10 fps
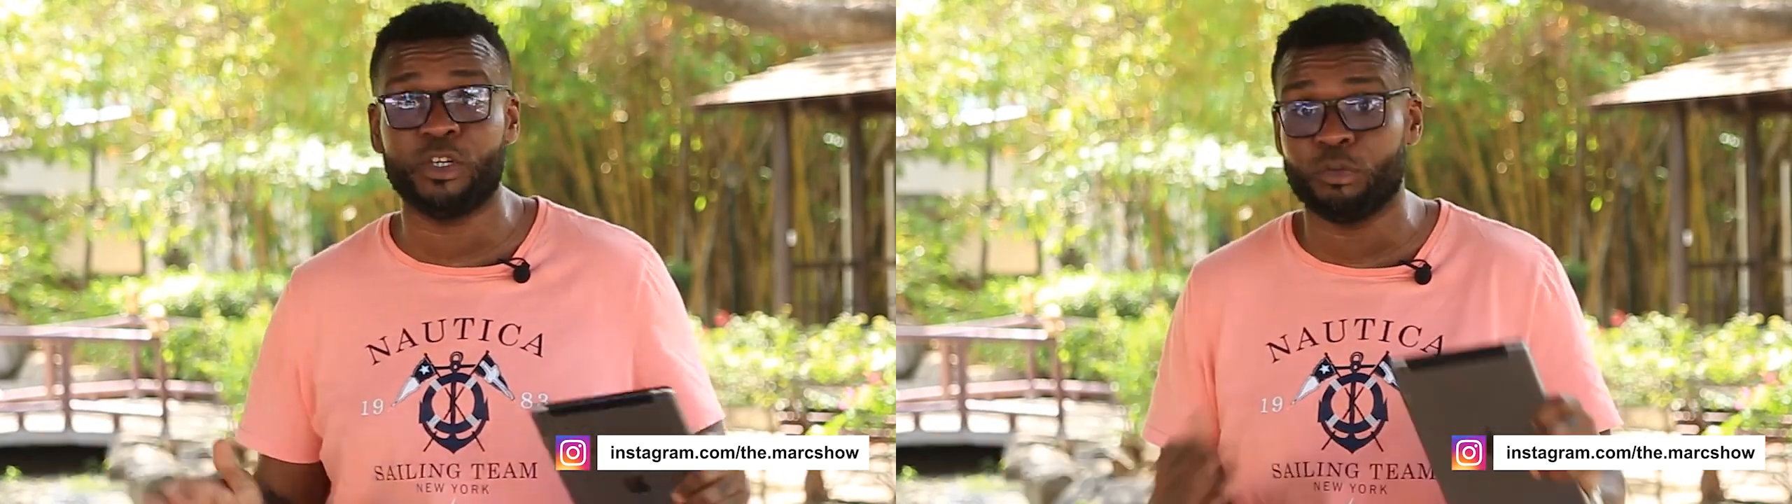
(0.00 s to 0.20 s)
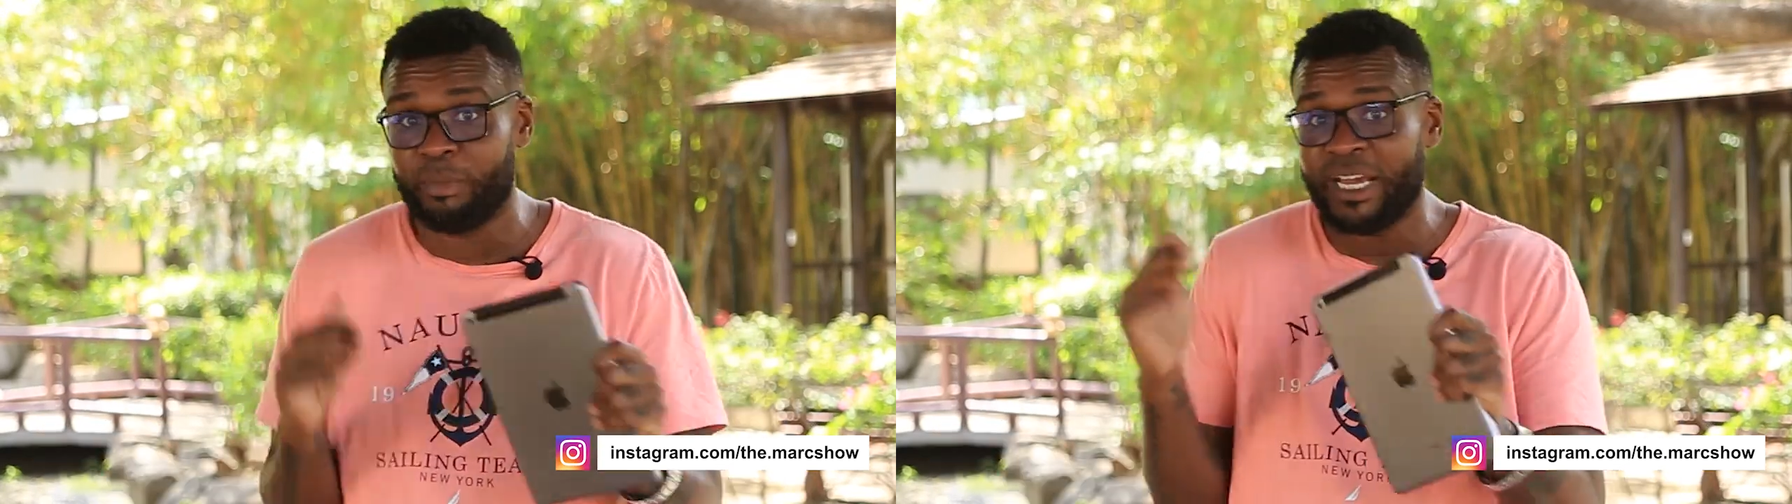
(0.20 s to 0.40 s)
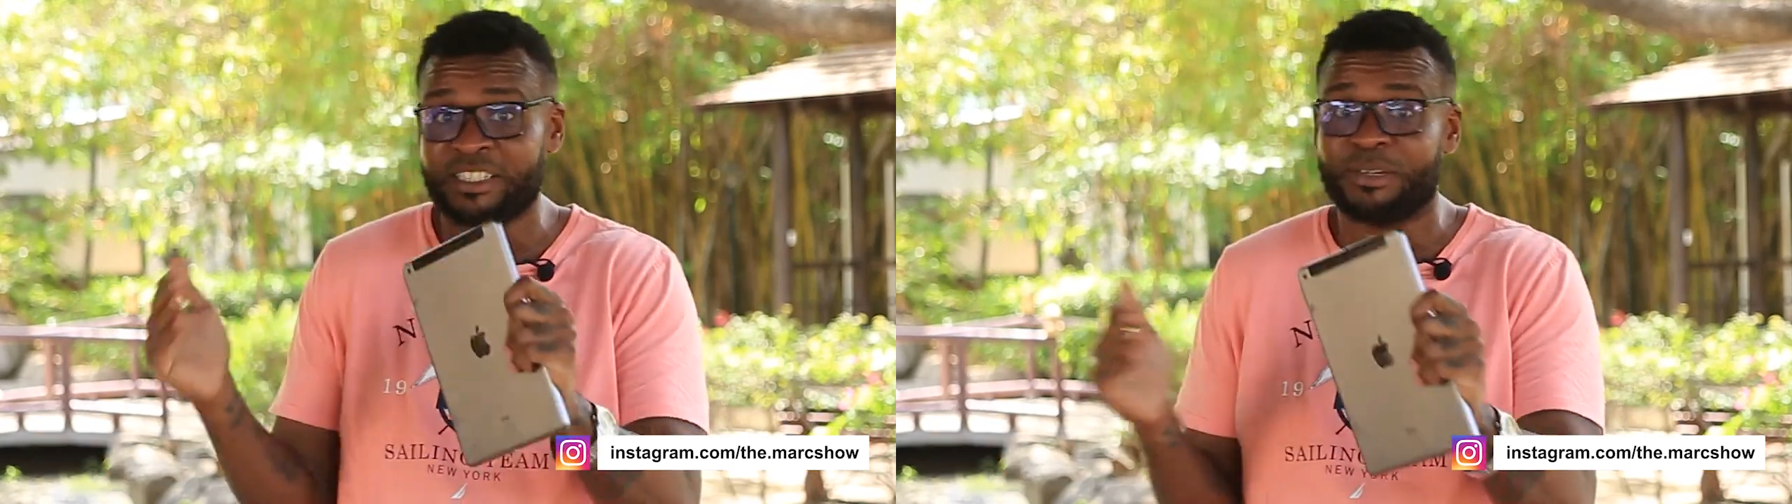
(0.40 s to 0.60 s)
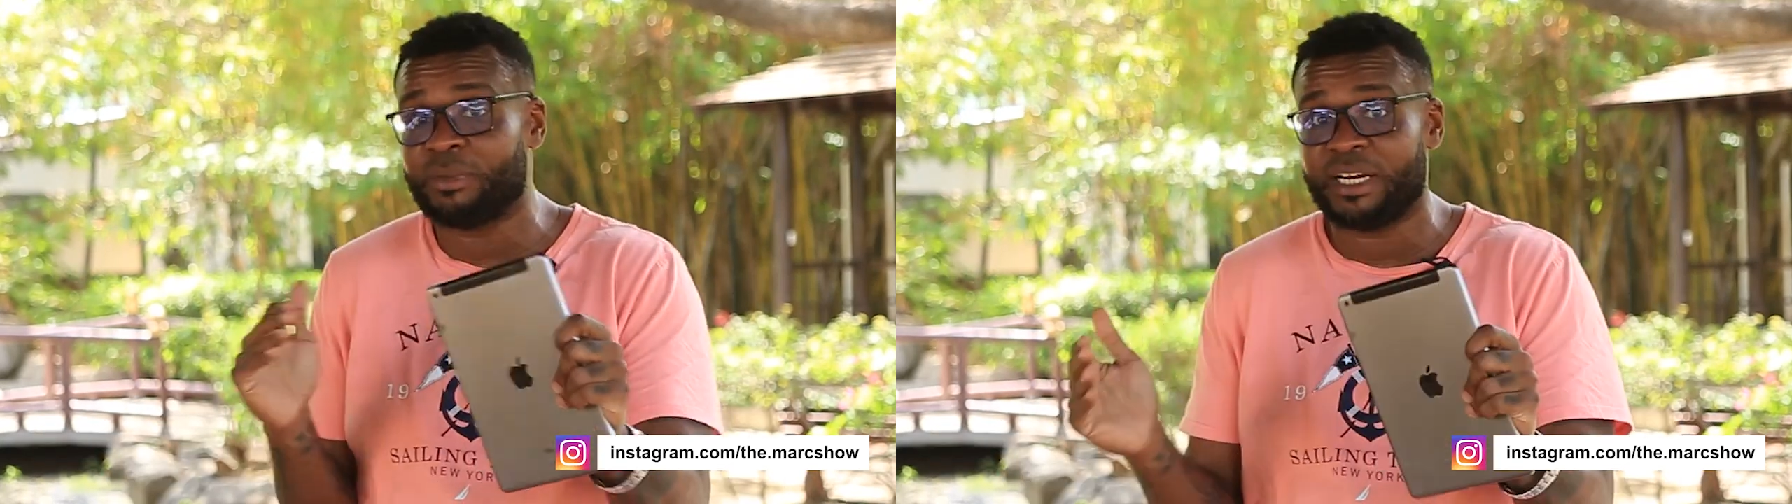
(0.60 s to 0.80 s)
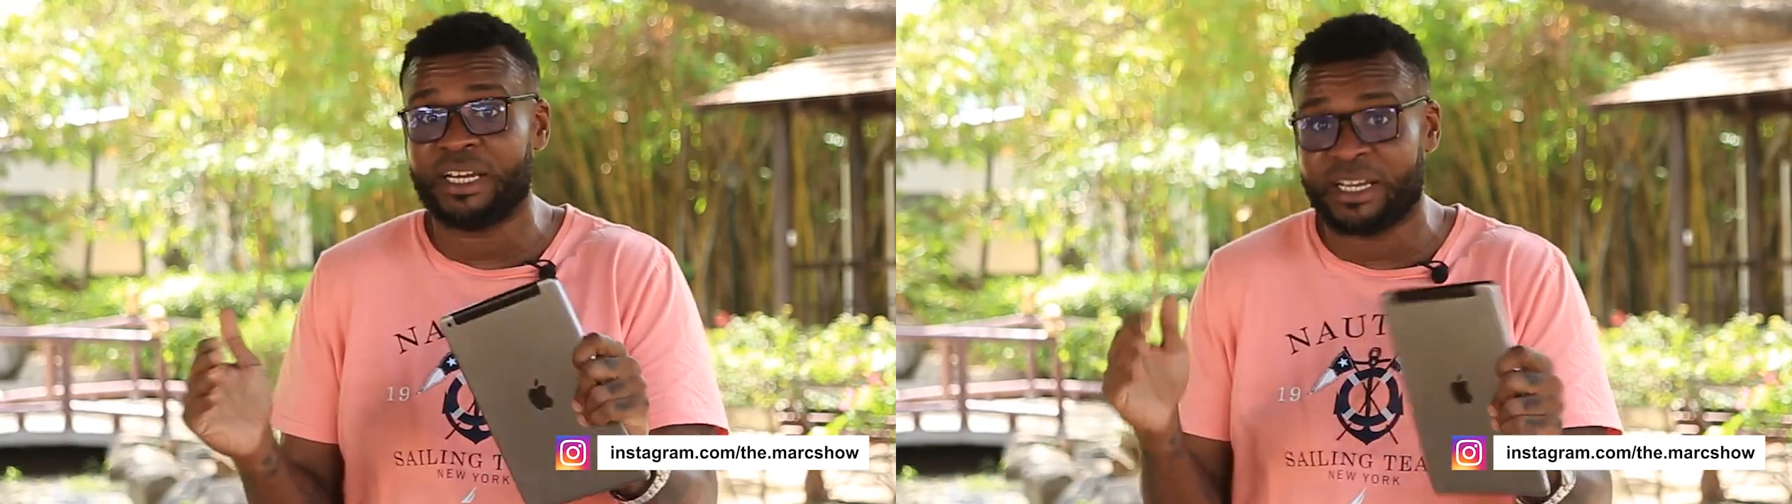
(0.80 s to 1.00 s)
You'll make some
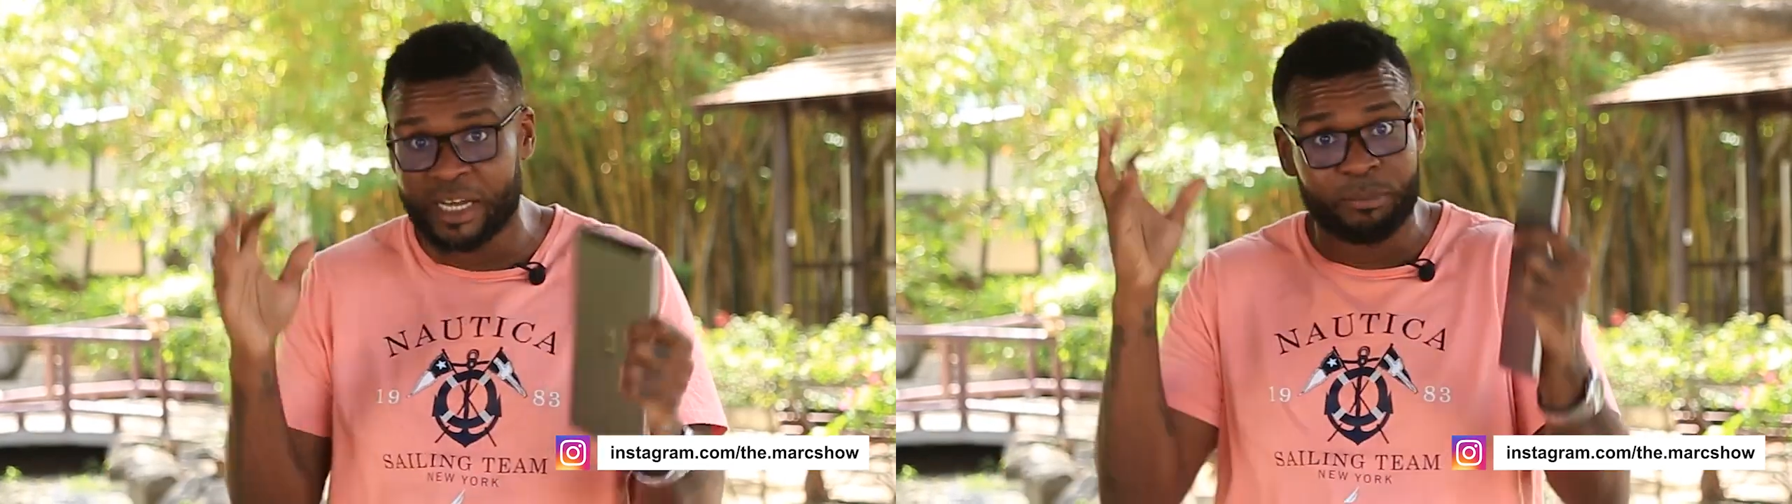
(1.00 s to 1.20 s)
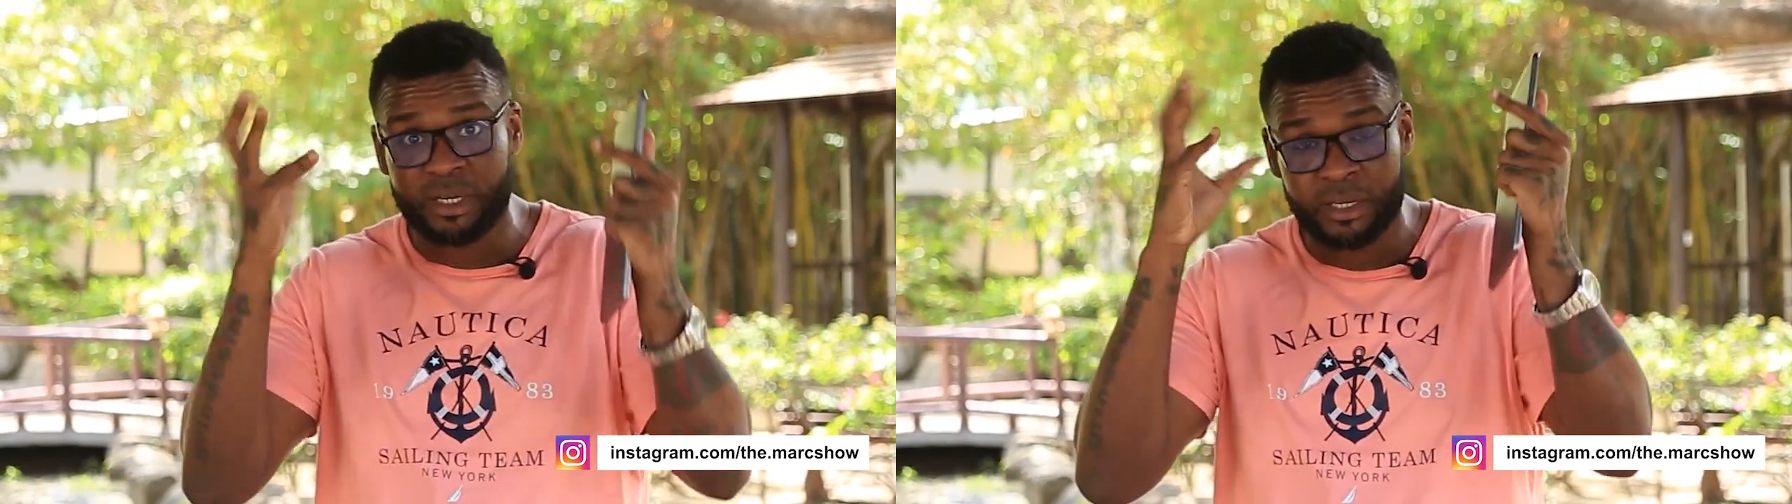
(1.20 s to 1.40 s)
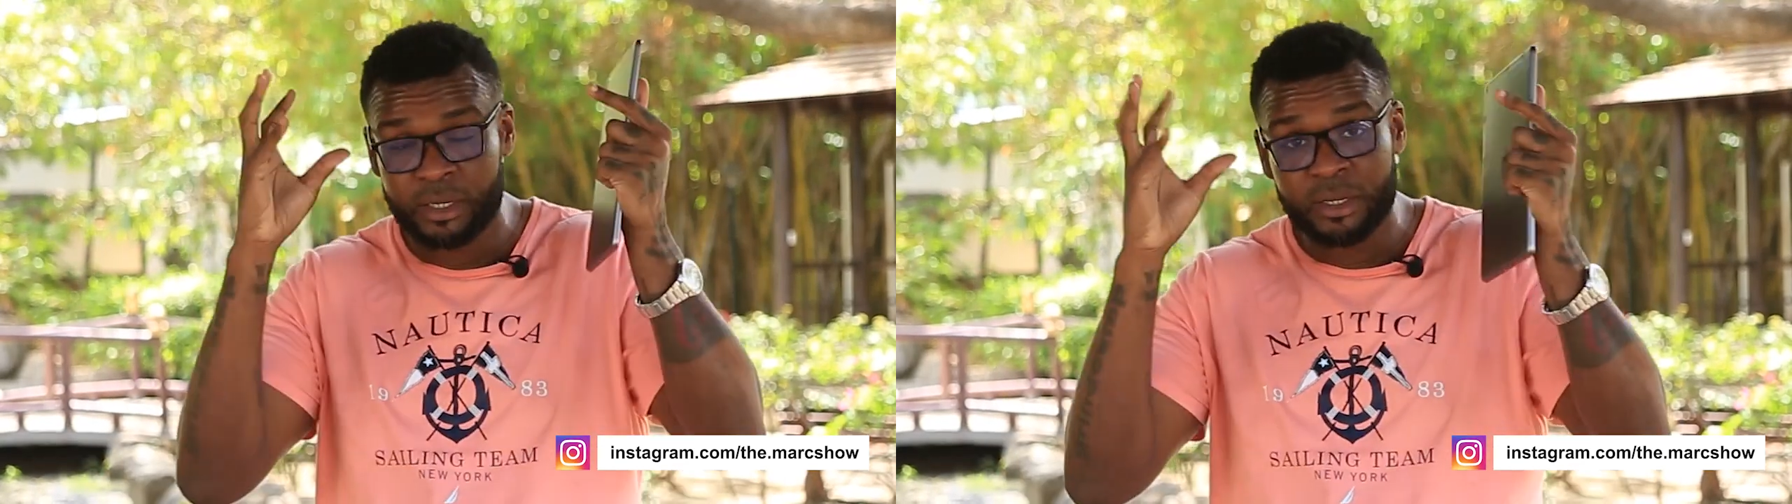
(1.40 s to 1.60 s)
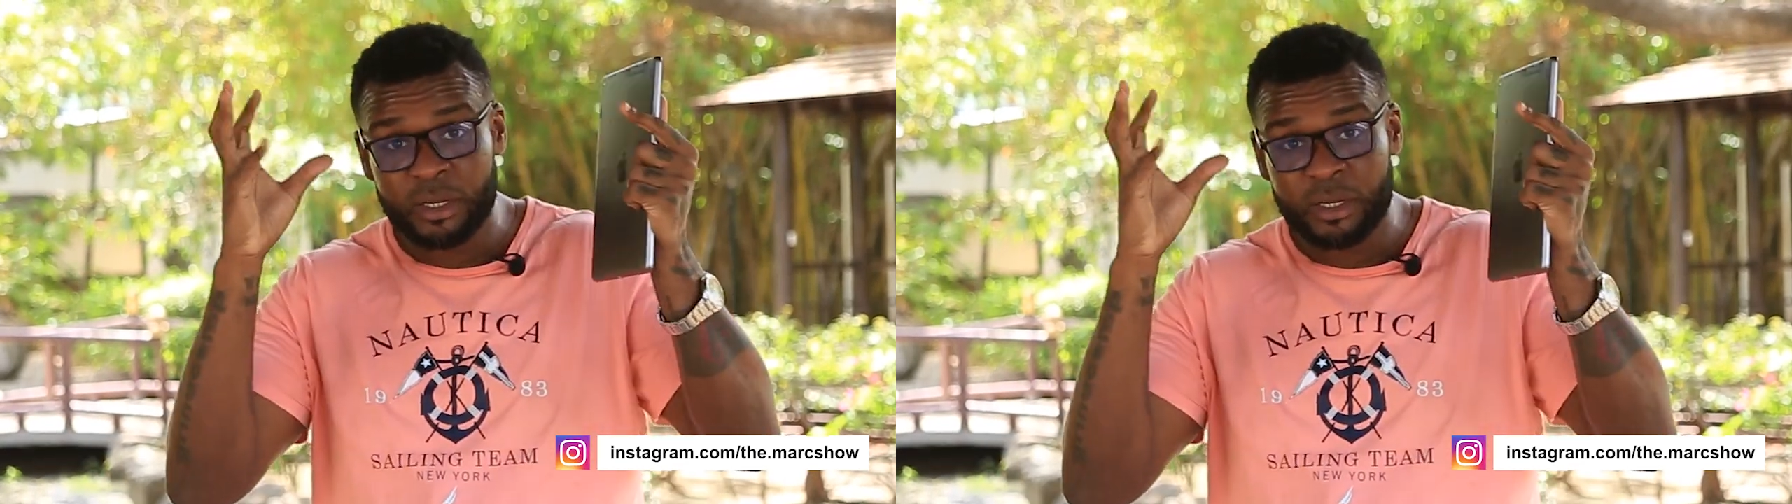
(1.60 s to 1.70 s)
money and then be,